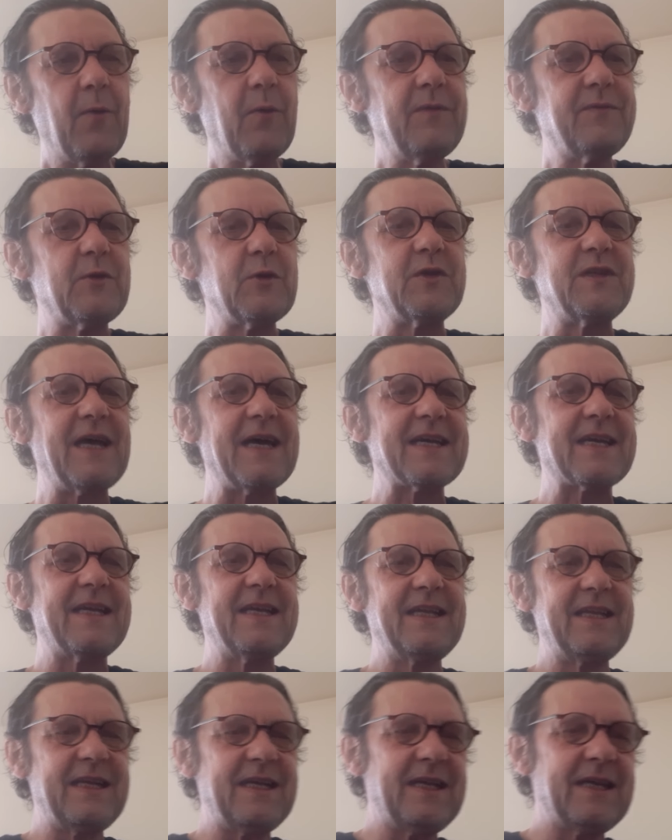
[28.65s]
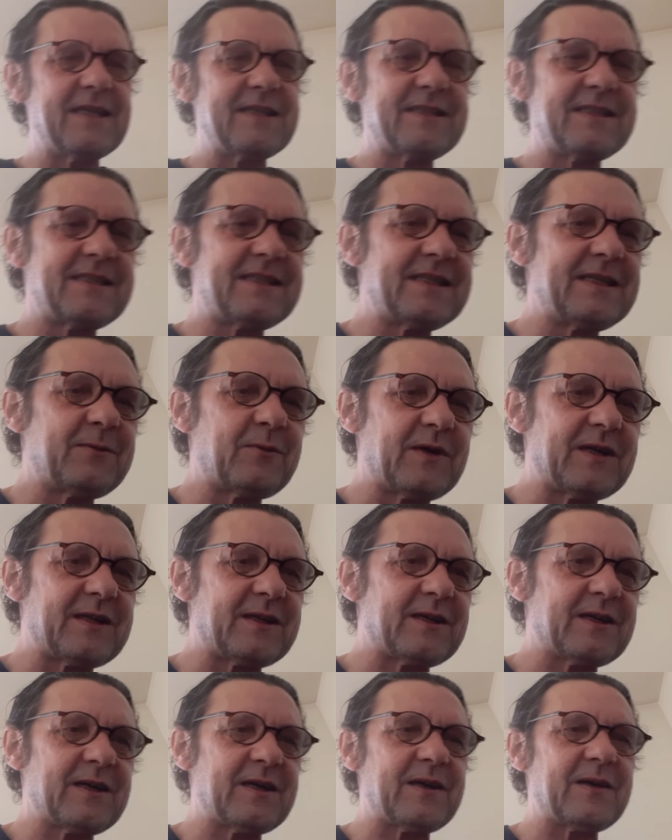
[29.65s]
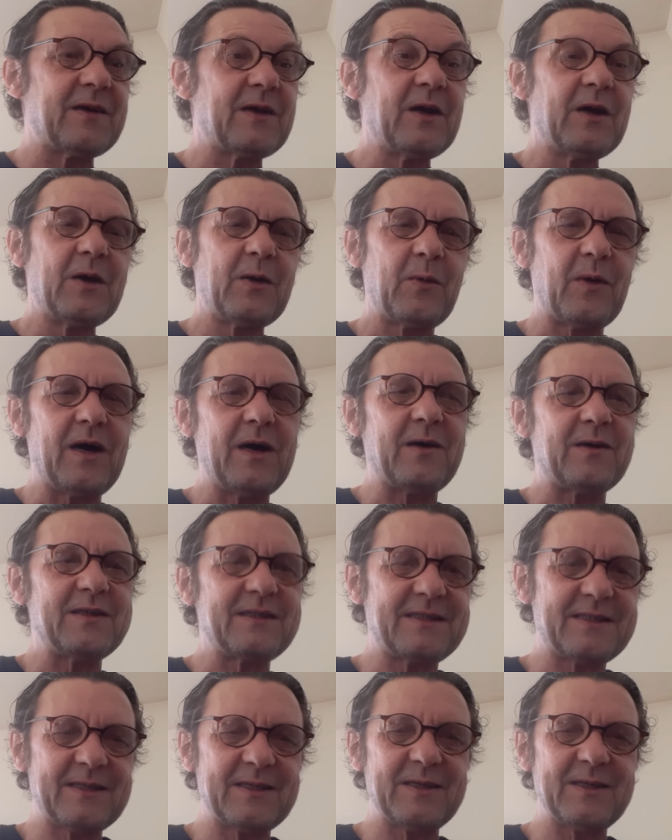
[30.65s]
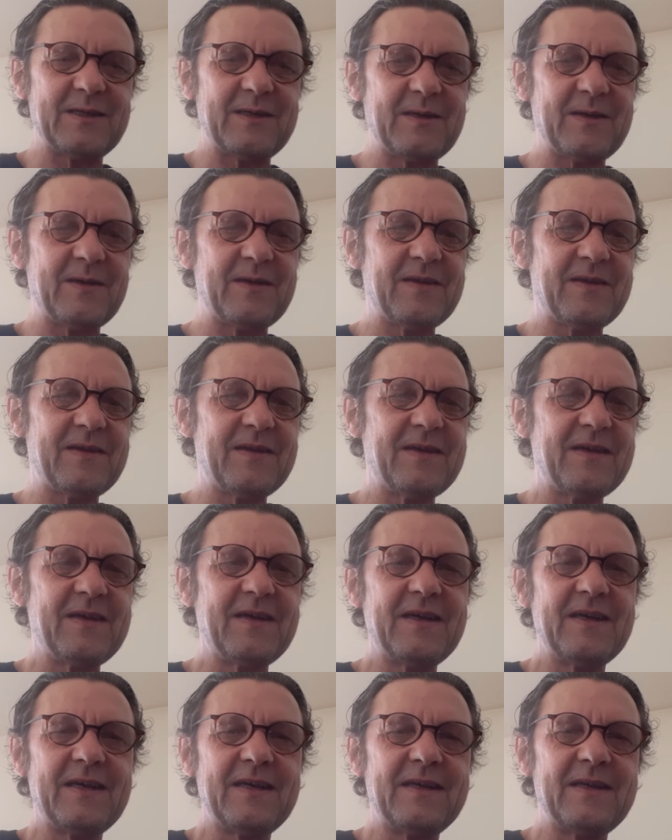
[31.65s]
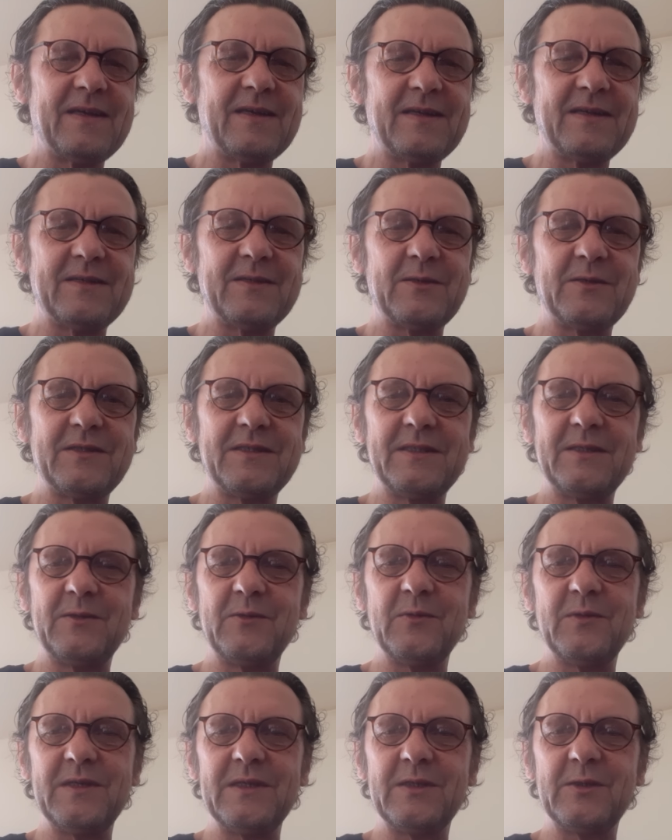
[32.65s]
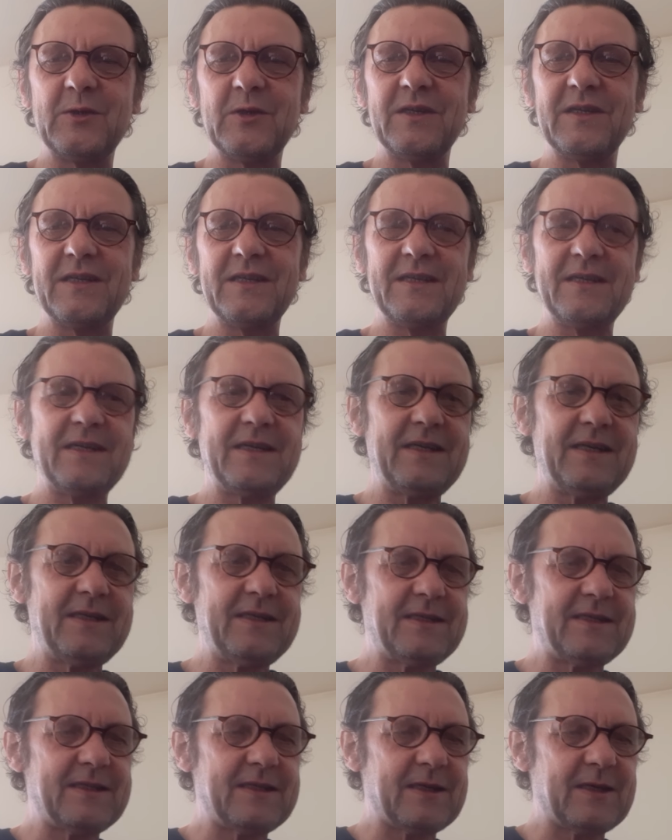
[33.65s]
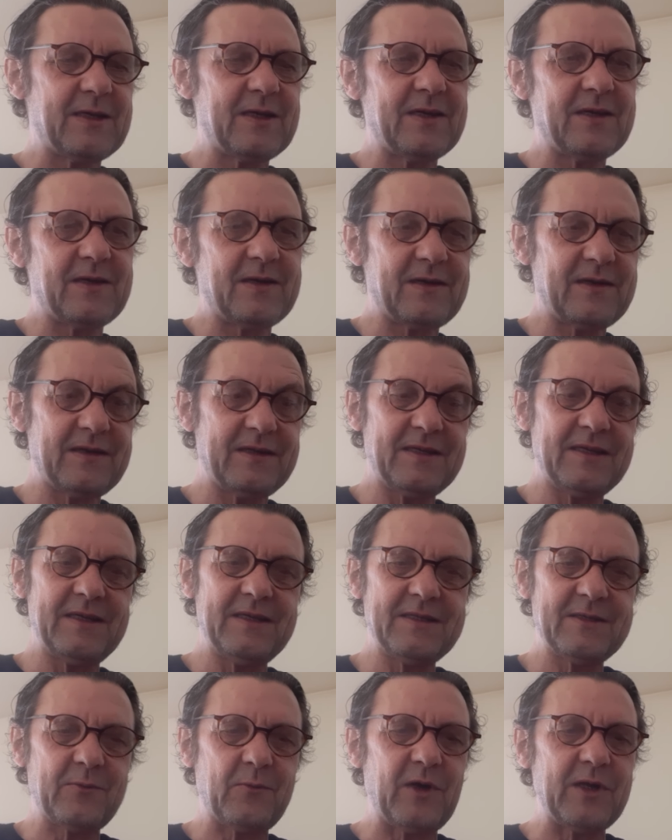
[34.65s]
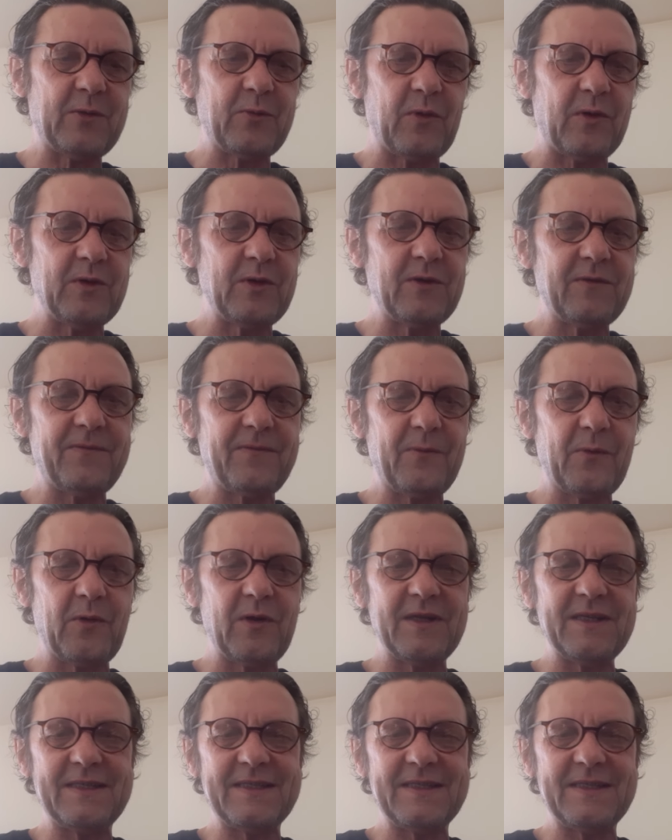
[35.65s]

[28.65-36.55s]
With the Dakini and see what it's the situation is quite wonderful.